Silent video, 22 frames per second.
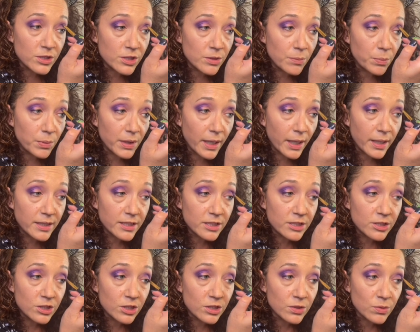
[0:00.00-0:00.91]
blended,
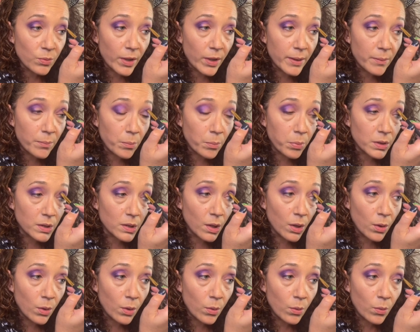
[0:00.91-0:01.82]
just right
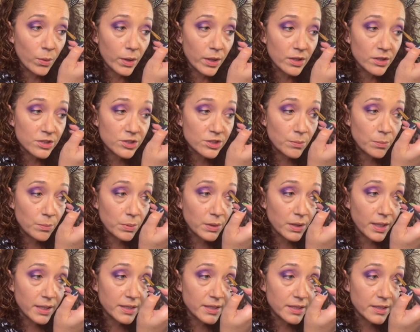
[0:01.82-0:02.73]
below where she
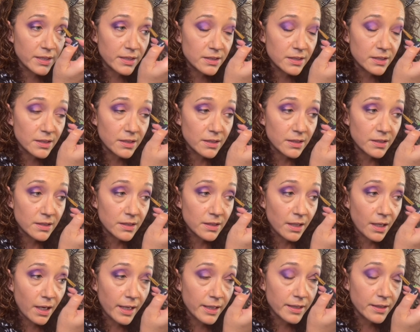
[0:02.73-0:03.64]
blended to
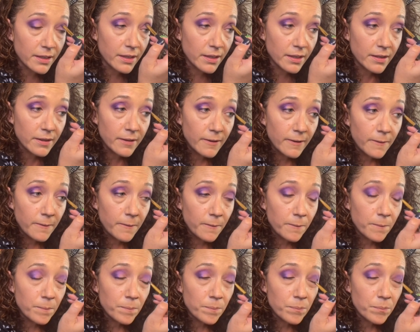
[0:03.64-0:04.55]
kind of
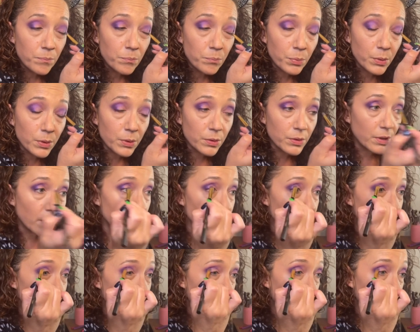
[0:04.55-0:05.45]
build up
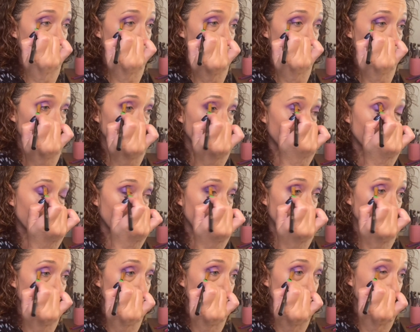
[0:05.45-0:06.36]
the color a
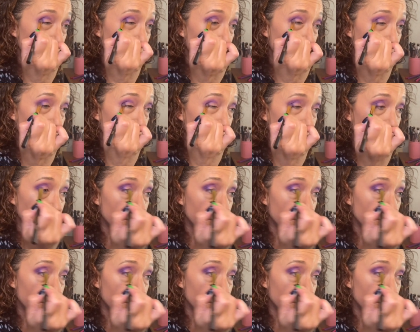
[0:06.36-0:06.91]
little bit.